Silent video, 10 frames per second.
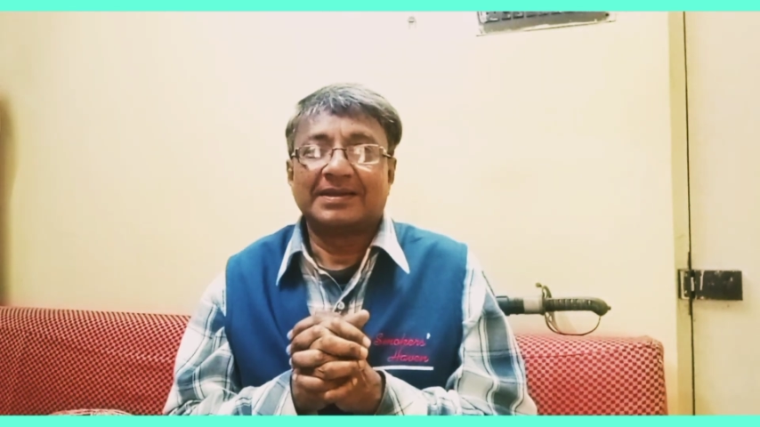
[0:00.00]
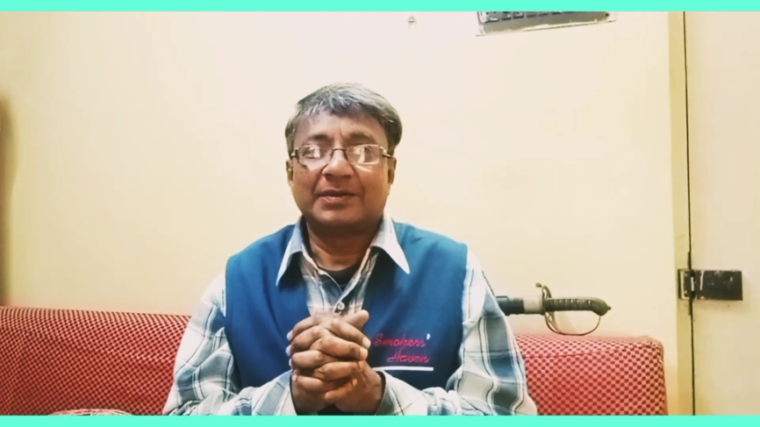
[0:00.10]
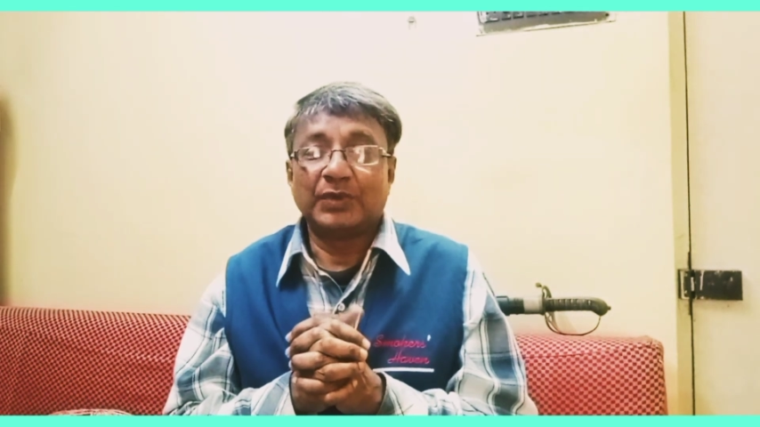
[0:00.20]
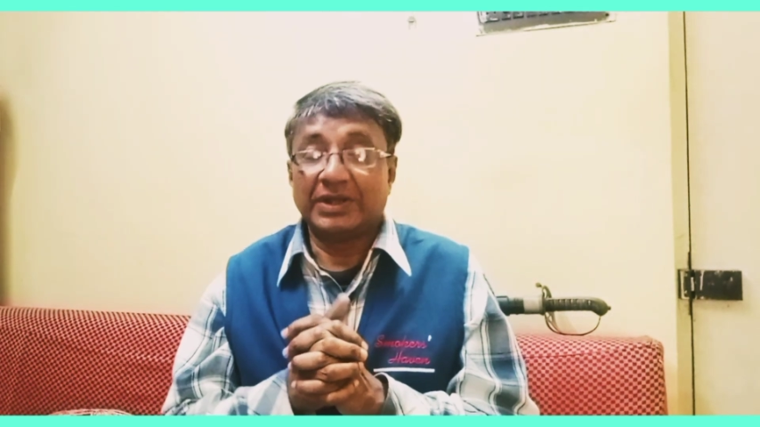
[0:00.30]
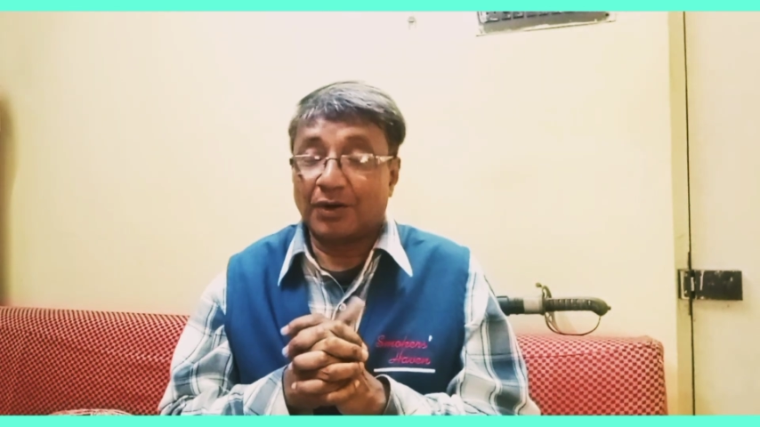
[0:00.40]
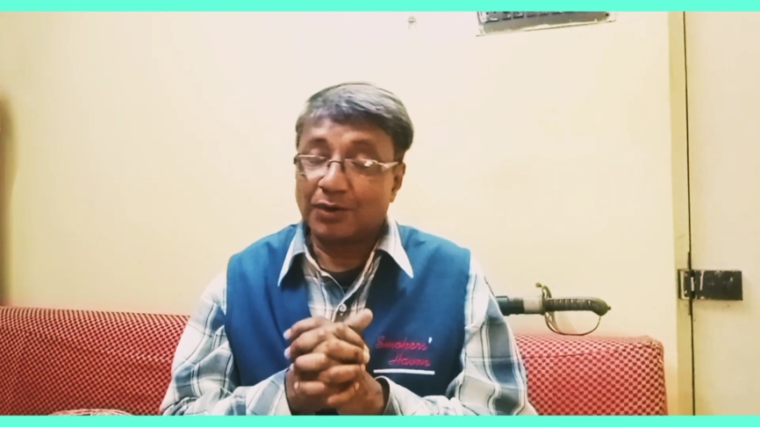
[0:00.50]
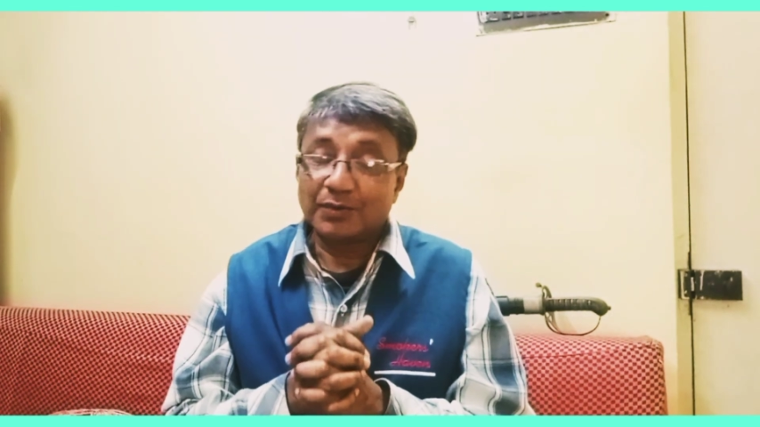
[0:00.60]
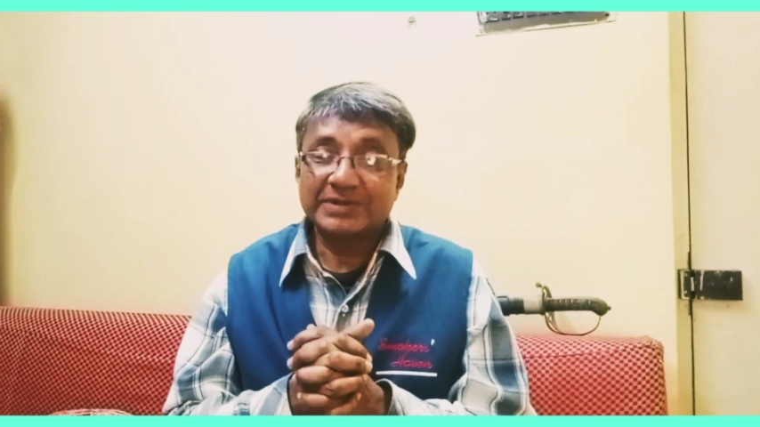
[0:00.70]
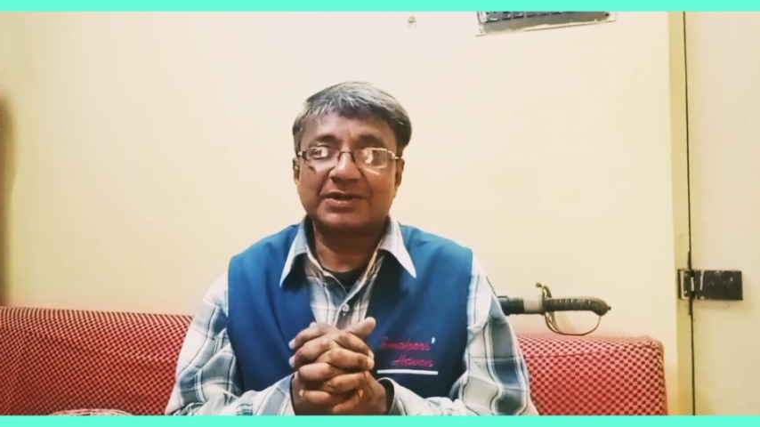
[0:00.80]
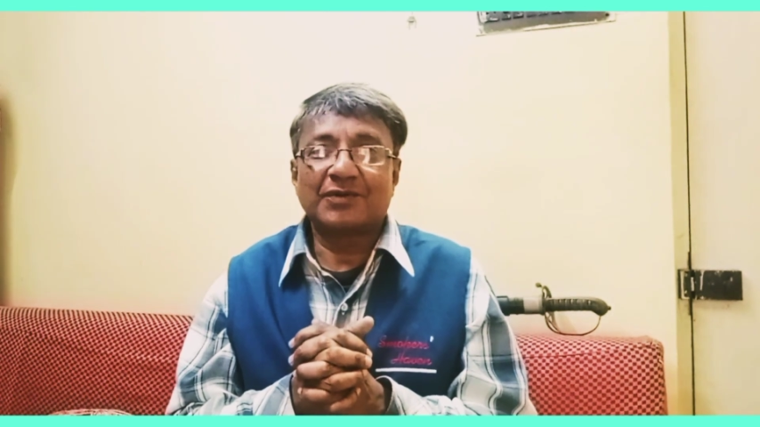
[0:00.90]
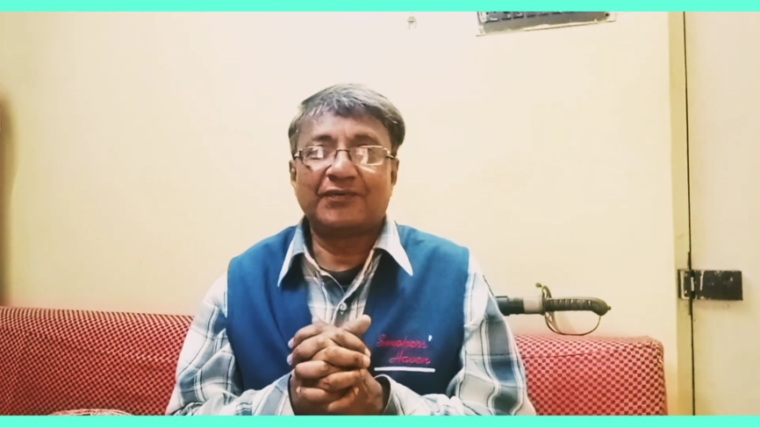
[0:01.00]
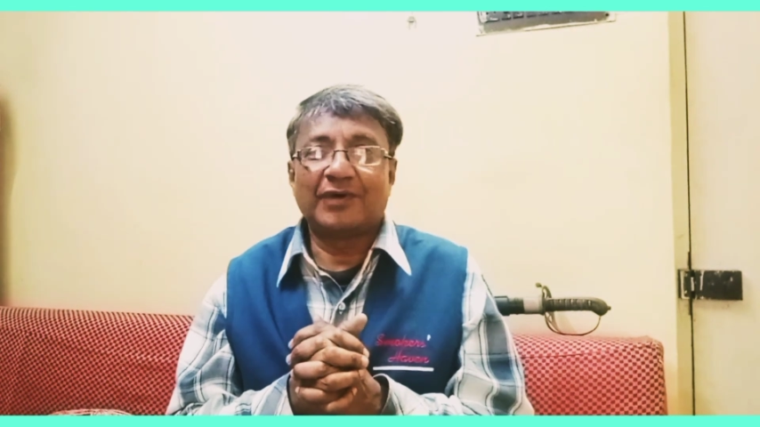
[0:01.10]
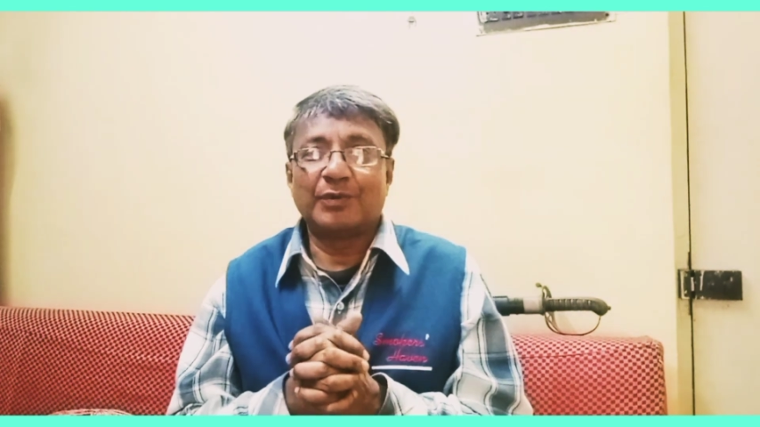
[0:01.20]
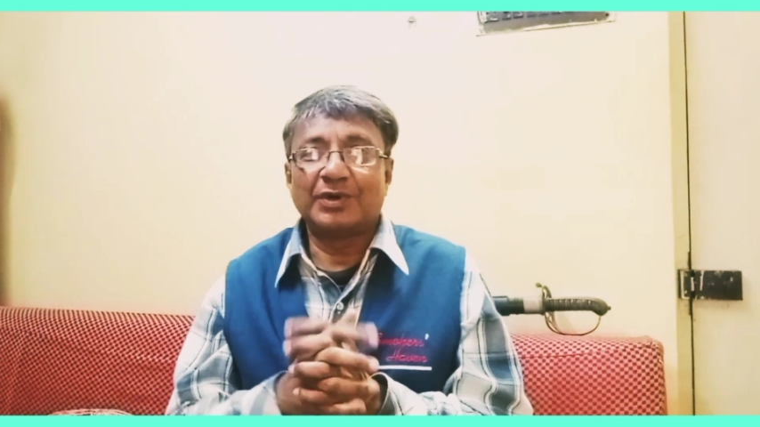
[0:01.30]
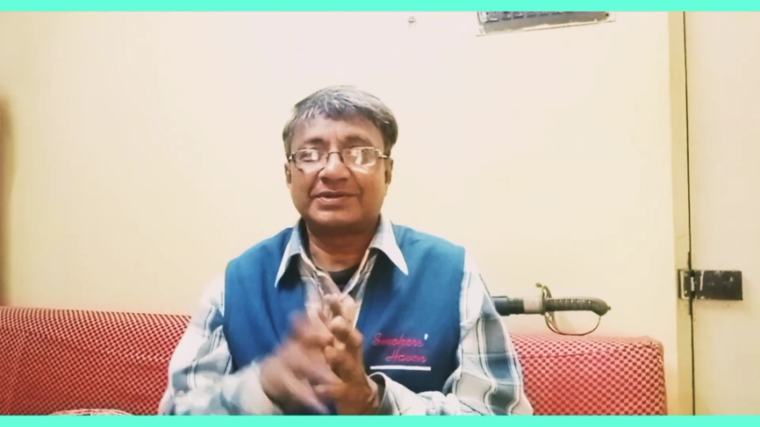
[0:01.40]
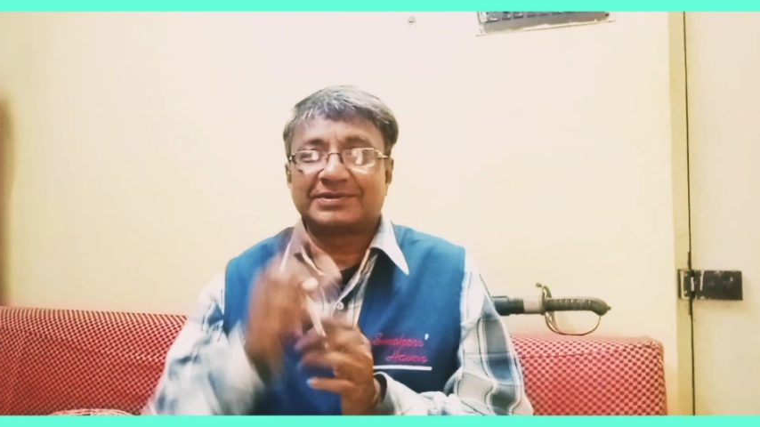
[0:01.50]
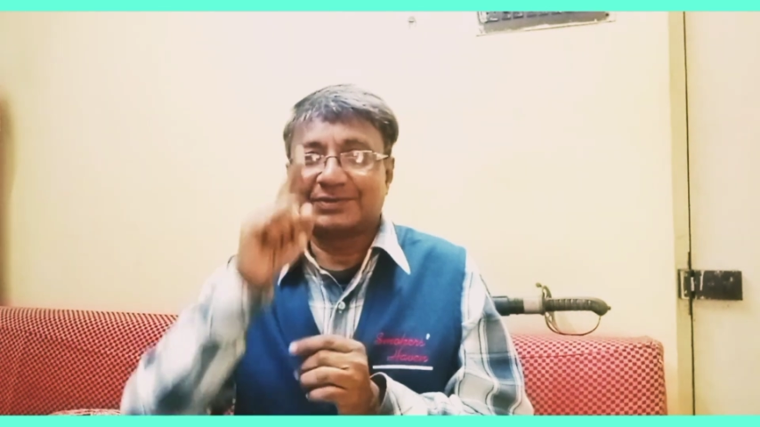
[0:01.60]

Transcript: we always look forward